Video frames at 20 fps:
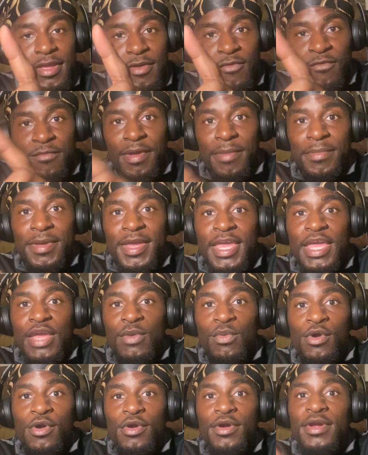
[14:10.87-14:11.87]
Remember,
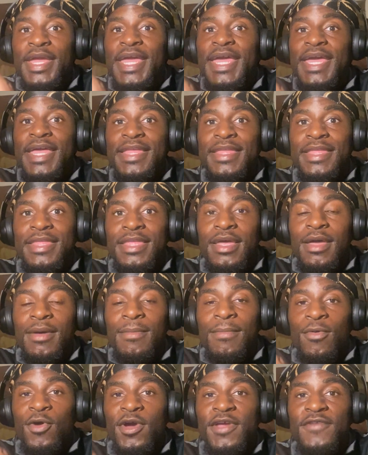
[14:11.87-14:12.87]
keyword end
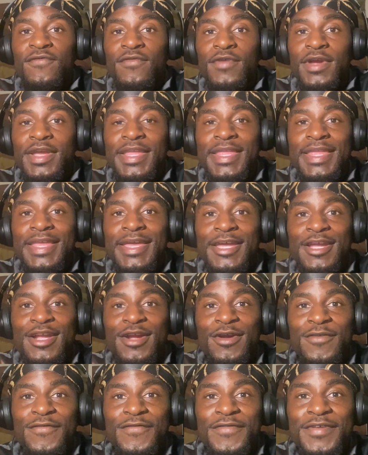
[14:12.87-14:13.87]
boyfriend,
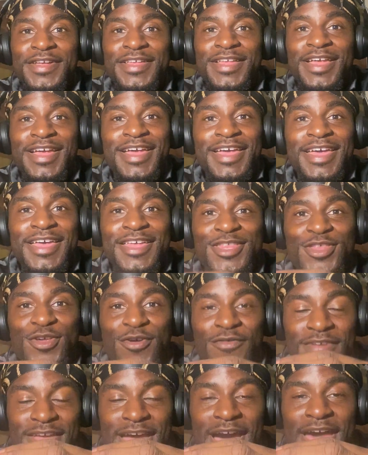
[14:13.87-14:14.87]
girlfriend so
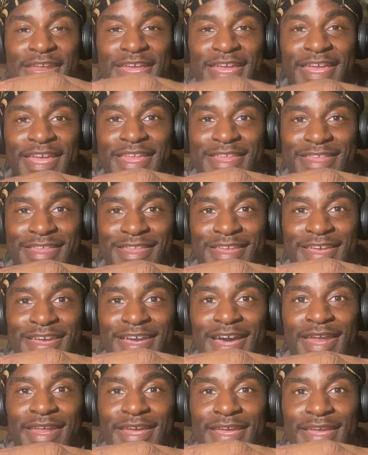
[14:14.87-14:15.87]
if it got to end, it
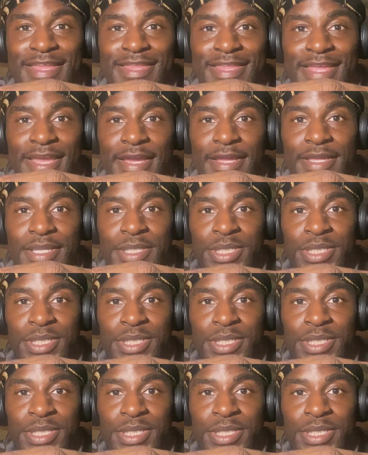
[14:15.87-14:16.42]
got an end date.